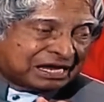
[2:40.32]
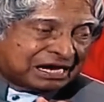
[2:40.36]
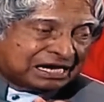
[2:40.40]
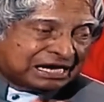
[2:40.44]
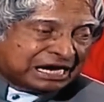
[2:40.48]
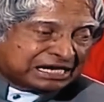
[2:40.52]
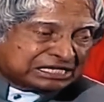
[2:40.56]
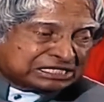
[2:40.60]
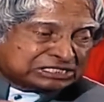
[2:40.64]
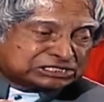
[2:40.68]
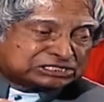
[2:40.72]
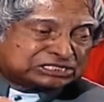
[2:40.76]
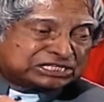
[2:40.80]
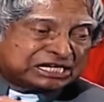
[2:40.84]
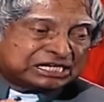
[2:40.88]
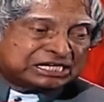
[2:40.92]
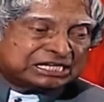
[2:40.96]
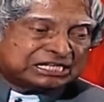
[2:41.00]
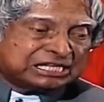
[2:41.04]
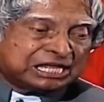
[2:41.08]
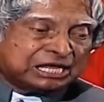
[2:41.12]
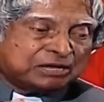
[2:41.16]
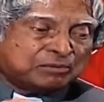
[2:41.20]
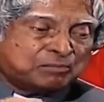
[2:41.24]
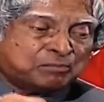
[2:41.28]
Let us
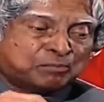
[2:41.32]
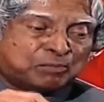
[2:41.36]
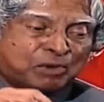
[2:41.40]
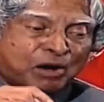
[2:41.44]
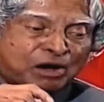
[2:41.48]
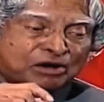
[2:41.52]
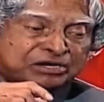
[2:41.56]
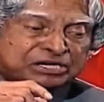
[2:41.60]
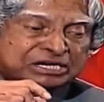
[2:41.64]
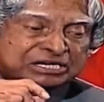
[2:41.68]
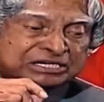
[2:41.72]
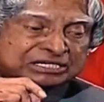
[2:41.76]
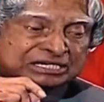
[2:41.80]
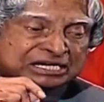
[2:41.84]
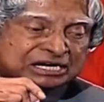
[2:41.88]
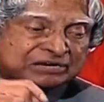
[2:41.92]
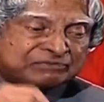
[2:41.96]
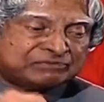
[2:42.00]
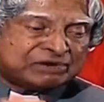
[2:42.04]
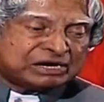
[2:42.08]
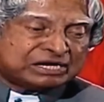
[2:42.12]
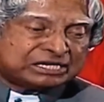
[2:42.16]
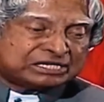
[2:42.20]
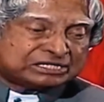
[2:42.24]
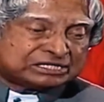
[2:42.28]
study the important
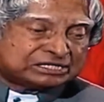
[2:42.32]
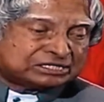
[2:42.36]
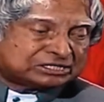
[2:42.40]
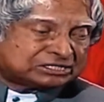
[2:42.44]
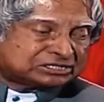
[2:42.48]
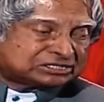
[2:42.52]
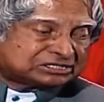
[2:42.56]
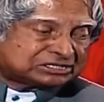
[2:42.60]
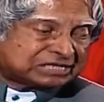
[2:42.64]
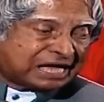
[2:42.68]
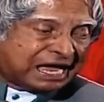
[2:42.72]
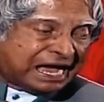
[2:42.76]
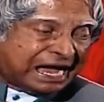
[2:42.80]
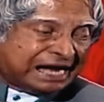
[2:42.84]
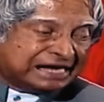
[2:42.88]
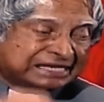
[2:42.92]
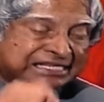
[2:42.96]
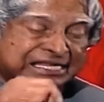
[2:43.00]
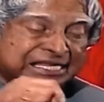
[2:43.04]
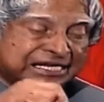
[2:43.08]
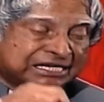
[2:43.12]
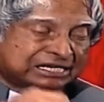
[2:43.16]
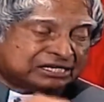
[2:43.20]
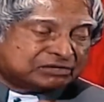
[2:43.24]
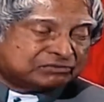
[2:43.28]
inventors
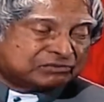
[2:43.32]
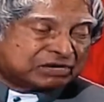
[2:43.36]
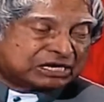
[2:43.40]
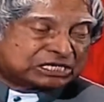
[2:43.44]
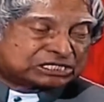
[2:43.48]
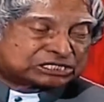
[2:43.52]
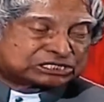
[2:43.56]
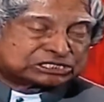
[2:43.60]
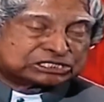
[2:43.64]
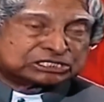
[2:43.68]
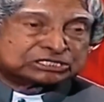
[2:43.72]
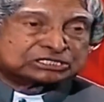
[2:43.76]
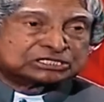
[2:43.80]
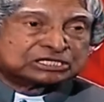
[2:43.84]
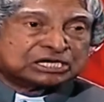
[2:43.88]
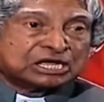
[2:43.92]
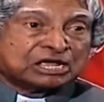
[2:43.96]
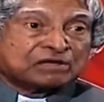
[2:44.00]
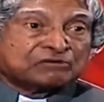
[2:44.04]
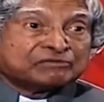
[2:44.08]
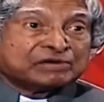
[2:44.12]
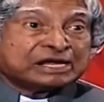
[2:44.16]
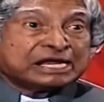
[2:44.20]
and their invention.